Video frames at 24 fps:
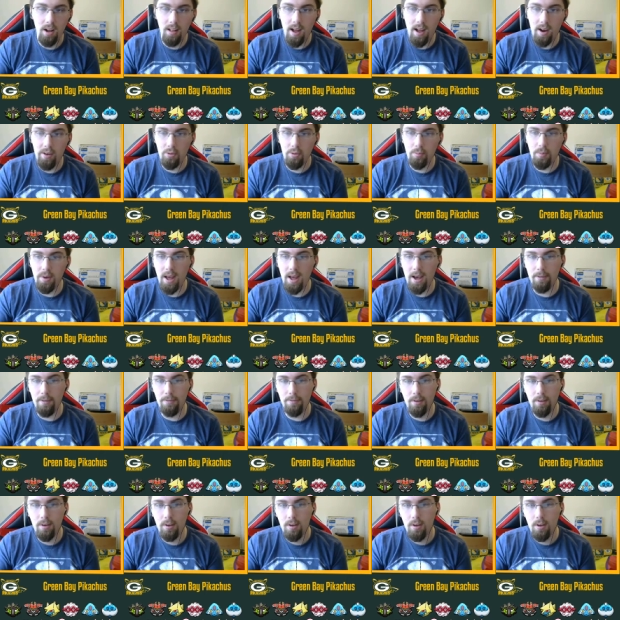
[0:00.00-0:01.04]
A lot of Spidef.
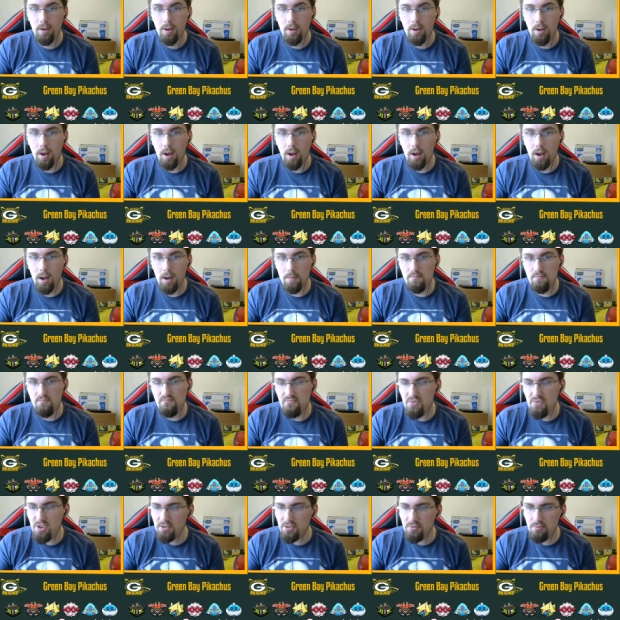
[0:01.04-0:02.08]
Um,
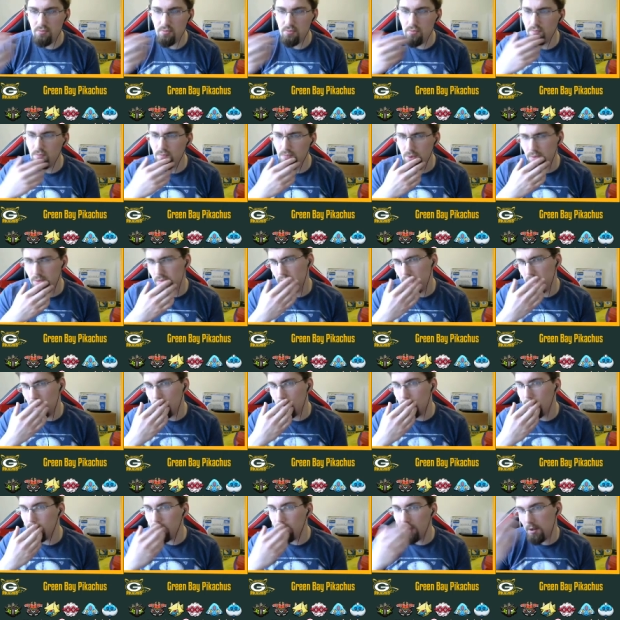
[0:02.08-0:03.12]
just, you
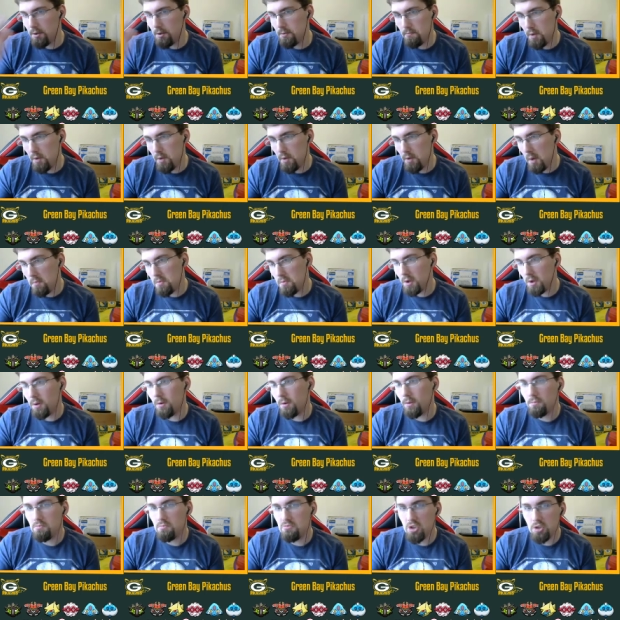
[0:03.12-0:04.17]
know, EVs. Yeah, you
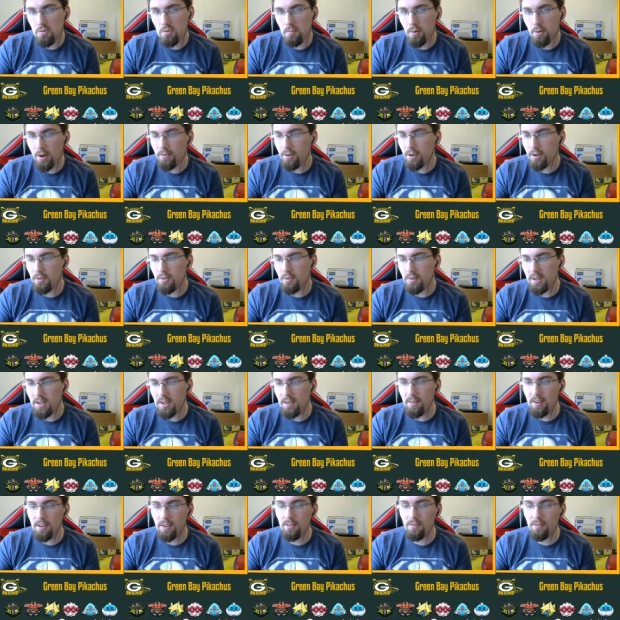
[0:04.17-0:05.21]
know, just perfect
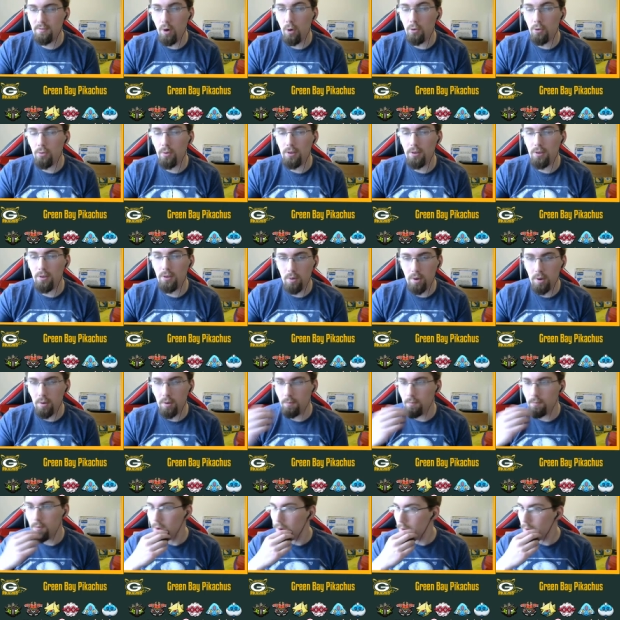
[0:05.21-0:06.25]
EVs. Volt Switch
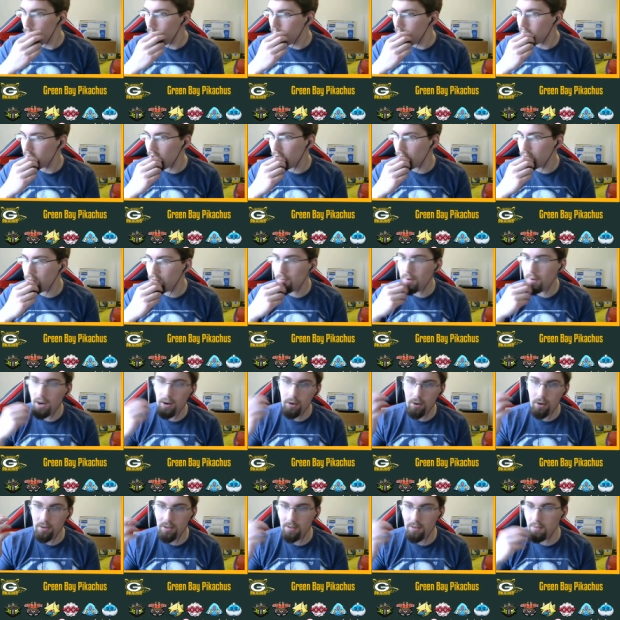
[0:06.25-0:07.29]
will break subs from
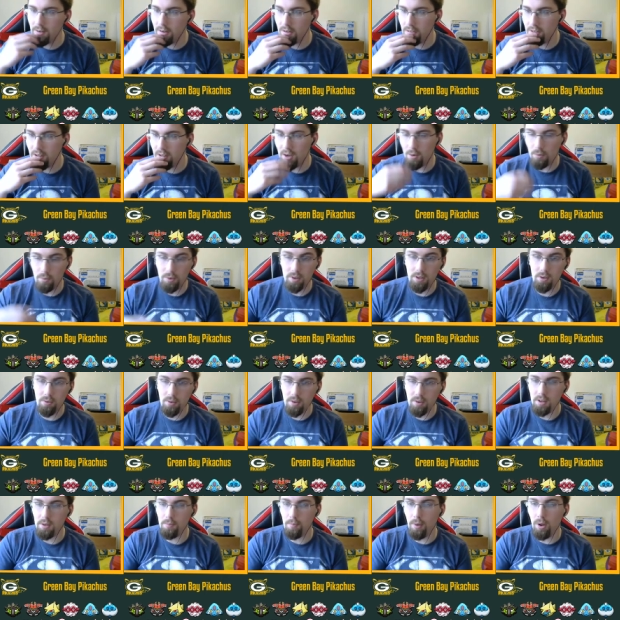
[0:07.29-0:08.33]
Gyarados even if it's like really,
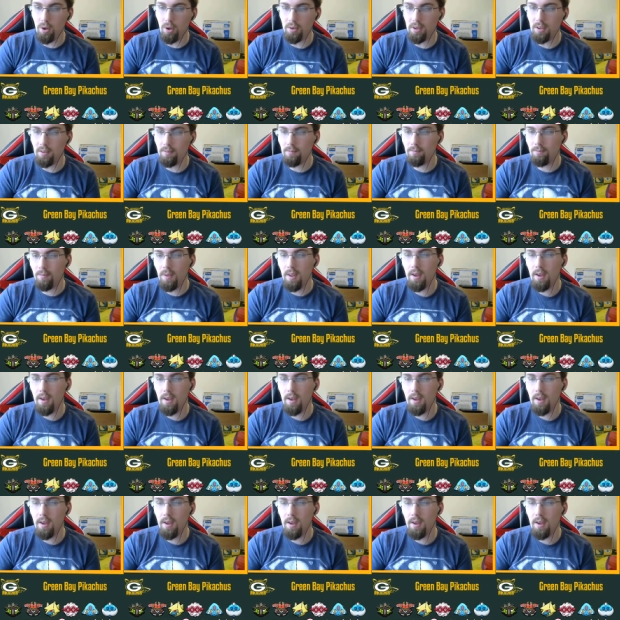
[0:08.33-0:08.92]
really bulky.